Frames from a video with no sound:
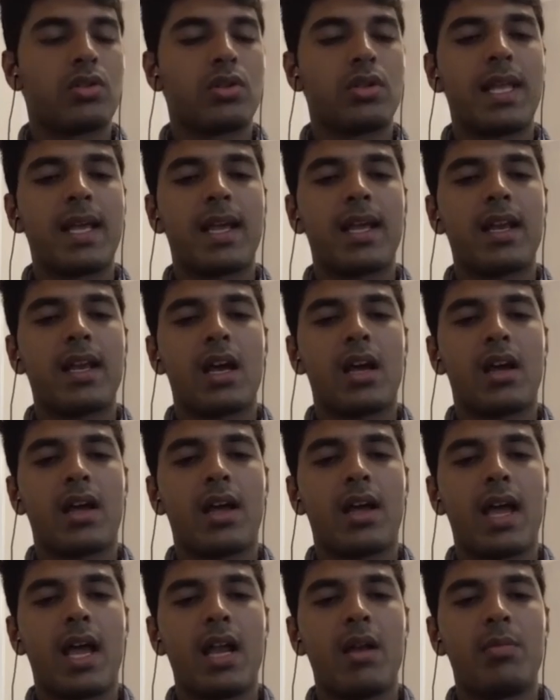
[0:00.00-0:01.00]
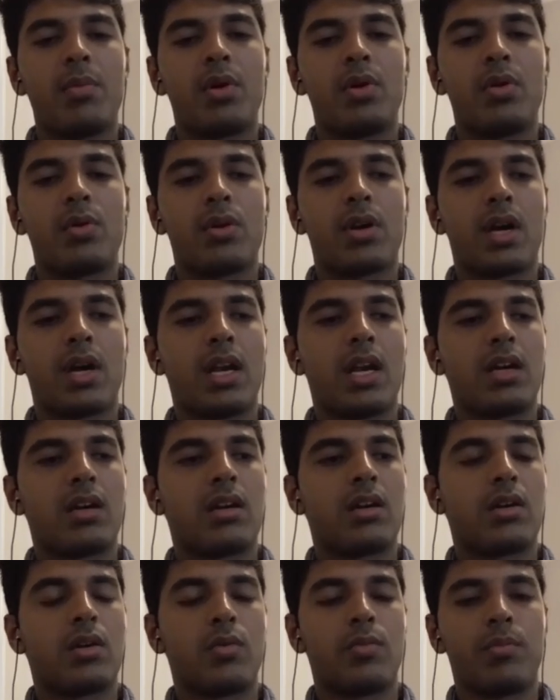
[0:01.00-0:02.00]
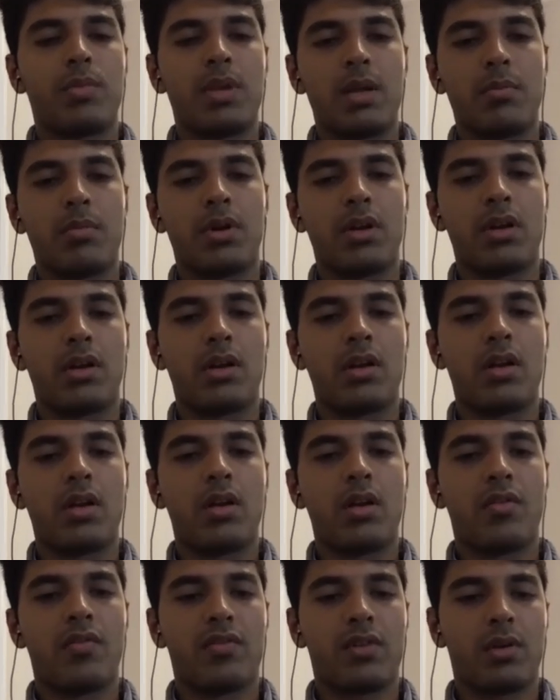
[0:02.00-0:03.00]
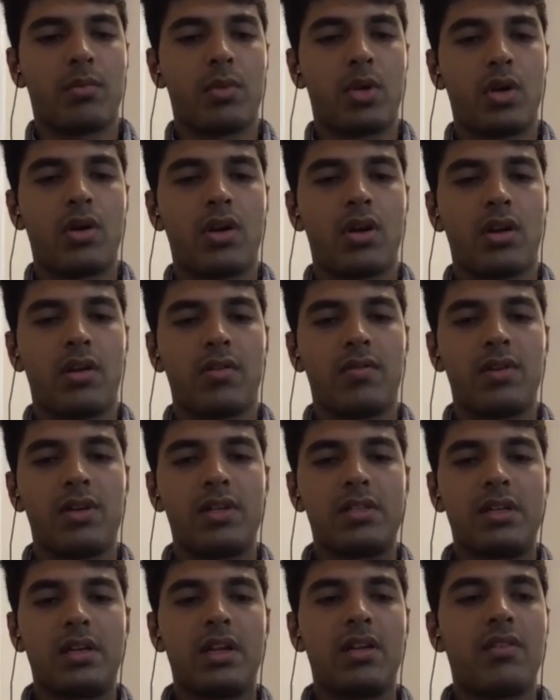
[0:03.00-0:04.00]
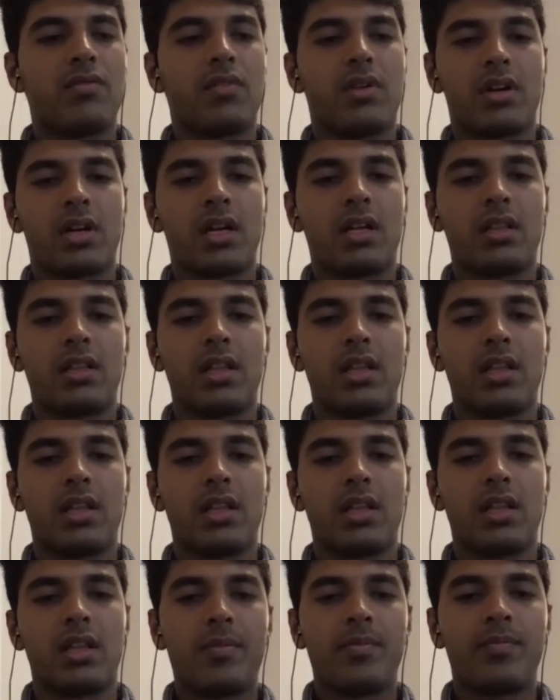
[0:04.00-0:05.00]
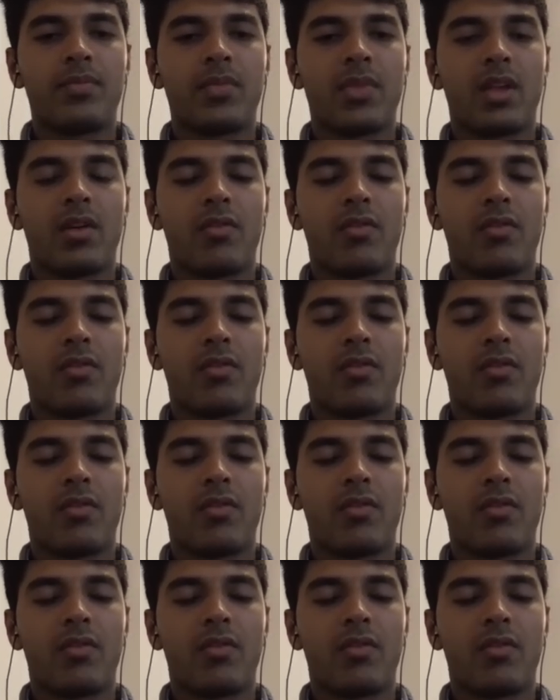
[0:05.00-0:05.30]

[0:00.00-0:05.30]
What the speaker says: So they can help you to connect to people from your university working there,